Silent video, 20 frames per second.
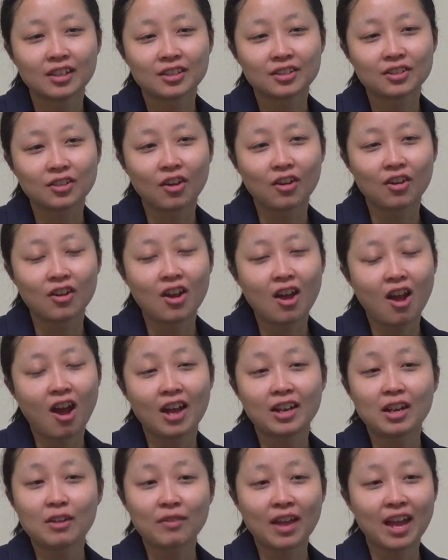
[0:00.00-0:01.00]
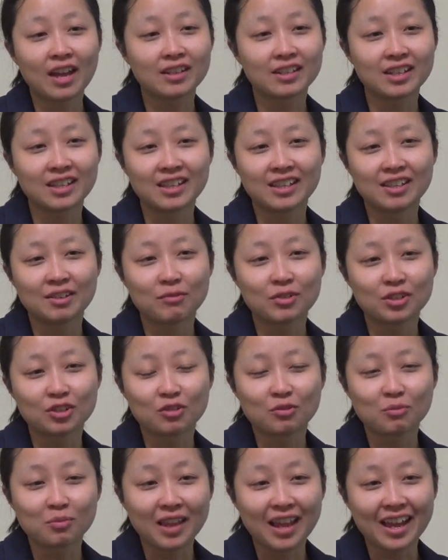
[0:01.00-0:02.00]
So I never had any
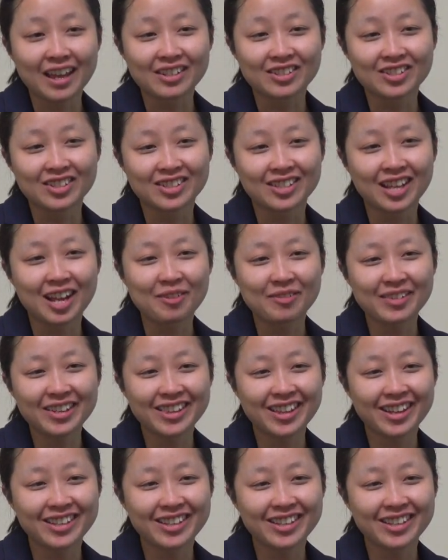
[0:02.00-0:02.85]
original plan to start with.